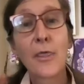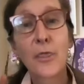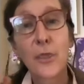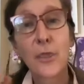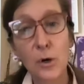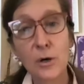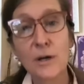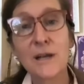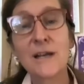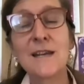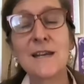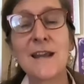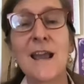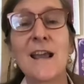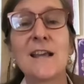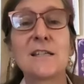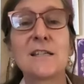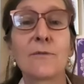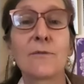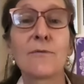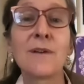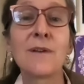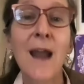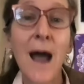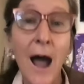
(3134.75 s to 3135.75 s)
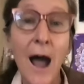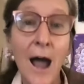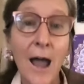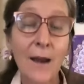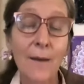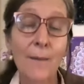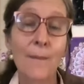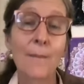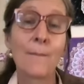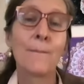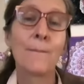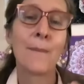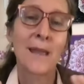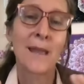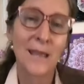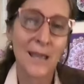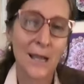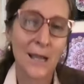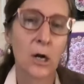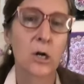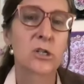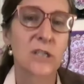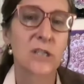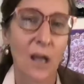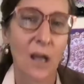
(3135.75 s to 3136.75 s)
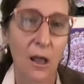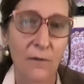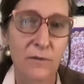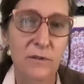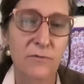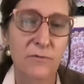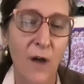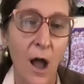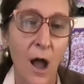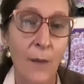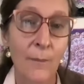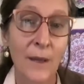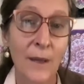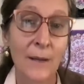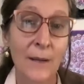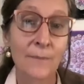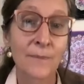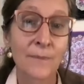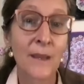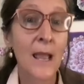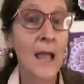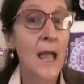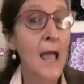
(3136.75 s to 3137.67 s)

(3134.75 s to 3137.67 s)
30 days of not making ourselves vomit